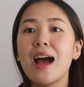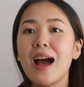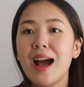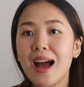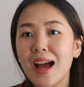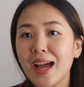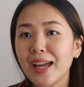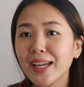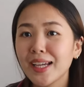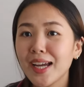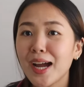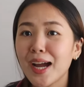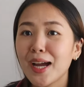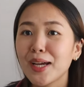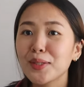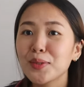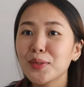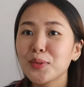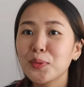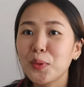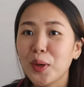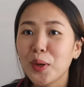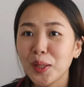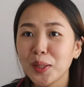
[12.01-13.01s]
Hi
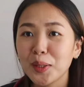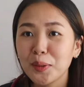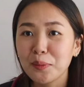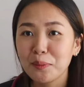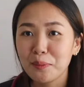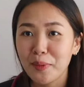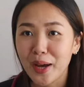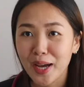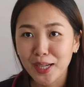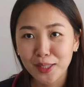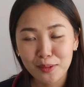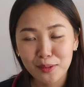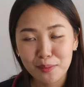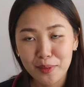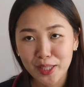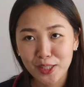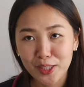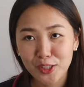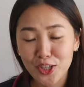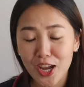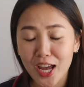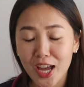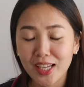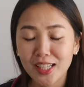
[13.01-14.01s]
guys, welcome back to
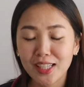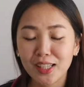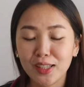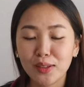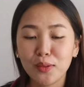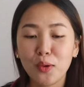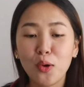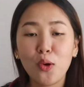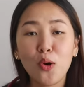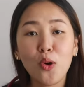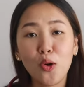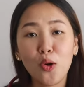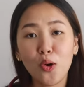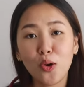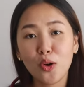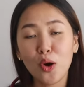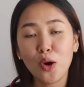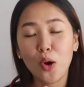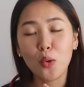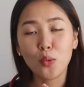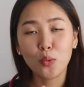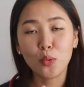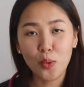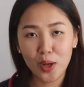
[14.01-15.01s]
my channel,
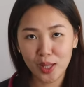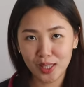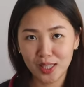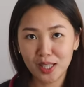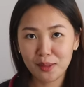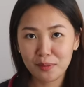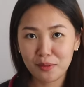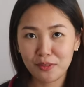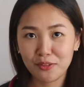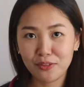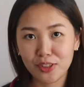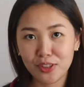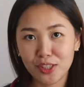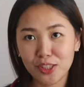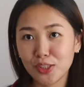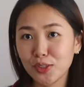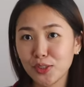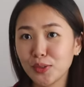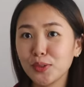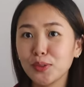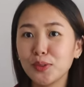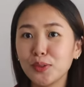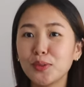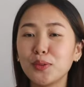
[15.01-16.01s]
or welcome if you're
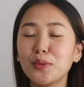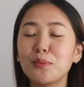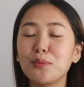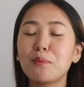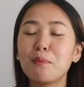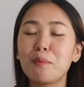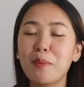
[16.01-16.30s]
new.